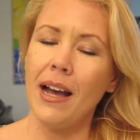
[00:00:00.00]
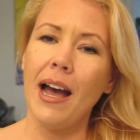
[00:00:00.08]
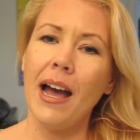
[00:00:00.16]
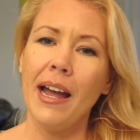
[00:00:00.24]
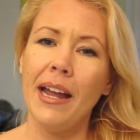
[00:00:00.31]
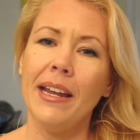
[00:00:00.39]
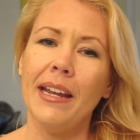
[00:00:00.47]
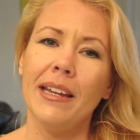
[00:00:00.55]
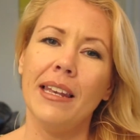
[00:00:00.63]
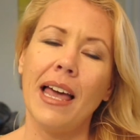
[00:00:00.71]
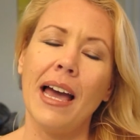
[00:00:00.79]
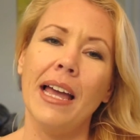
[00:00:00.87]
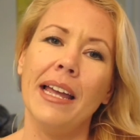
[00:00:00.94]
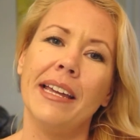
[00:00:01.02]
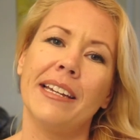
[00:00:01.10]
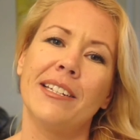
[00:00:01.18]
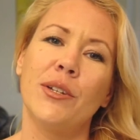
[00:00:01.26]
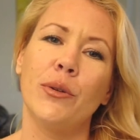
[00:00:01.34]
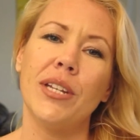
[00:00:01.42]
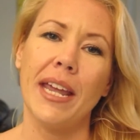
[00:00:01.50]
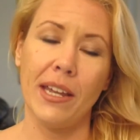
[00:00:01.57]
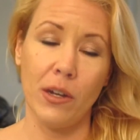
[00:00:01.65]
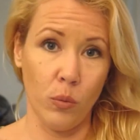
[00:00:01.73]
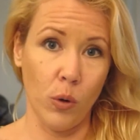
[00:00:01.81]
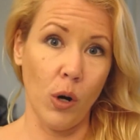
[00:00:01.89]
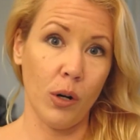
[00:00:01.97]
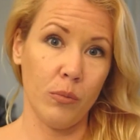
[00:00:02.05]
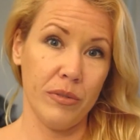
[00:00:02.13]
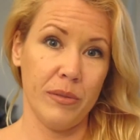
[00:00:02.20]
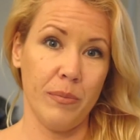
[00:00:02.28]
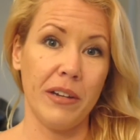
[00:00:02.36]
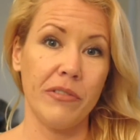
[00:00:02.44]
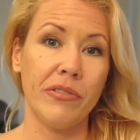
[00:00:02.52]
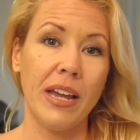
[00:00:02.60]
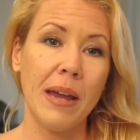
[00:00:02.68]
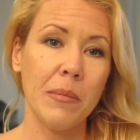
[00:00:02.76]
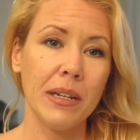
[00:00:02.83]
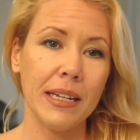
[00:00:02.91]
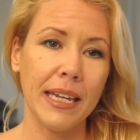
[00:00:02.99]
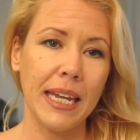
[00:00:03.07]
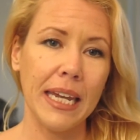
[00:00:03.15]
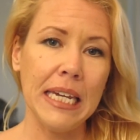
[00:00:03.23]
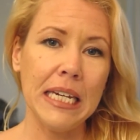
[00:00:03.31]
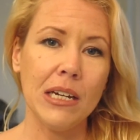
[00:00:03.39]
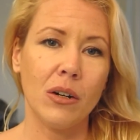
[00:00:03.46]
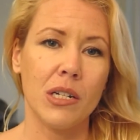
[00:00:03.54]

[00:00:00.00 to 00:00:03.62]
I like to take a walk with my family,